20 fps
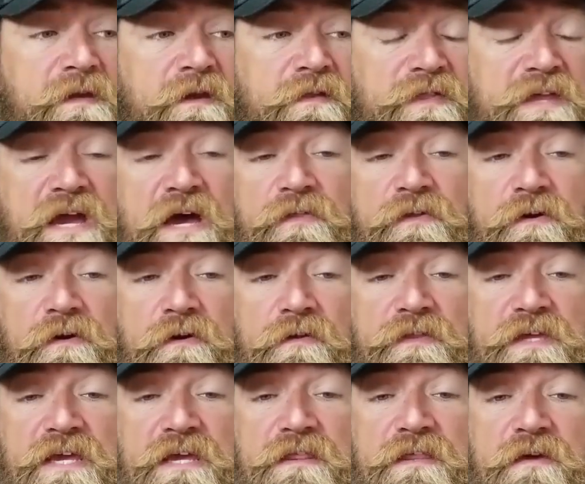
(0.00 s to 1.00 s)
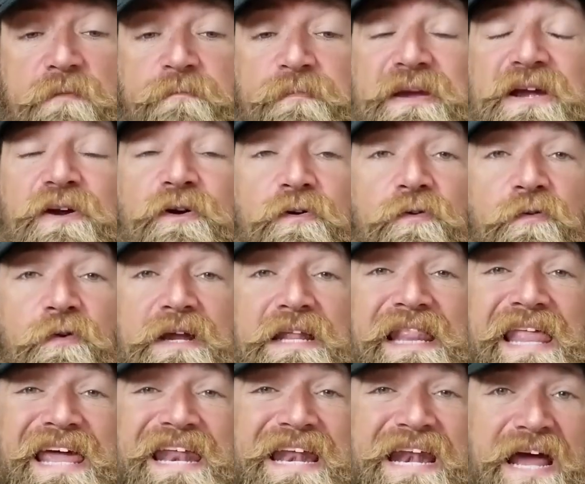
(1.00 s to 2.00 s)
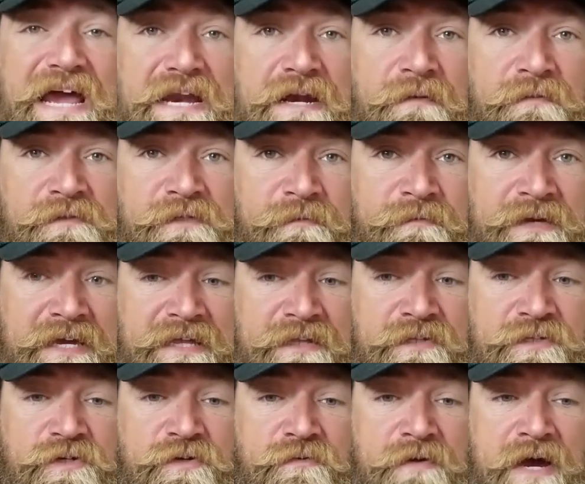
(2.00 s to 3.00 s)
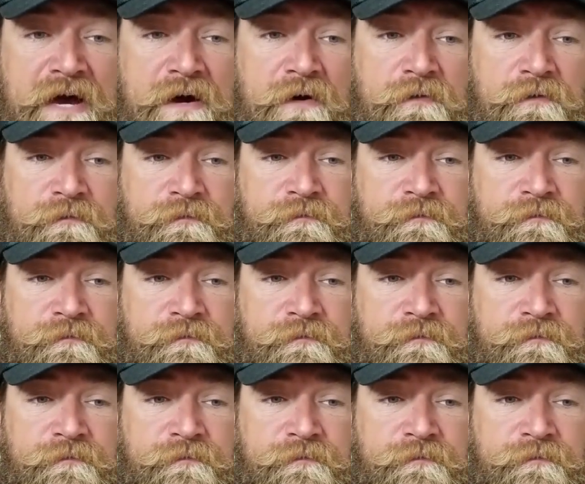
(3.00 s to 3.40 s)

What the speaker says: The other, the beard-related items I'm getting to now.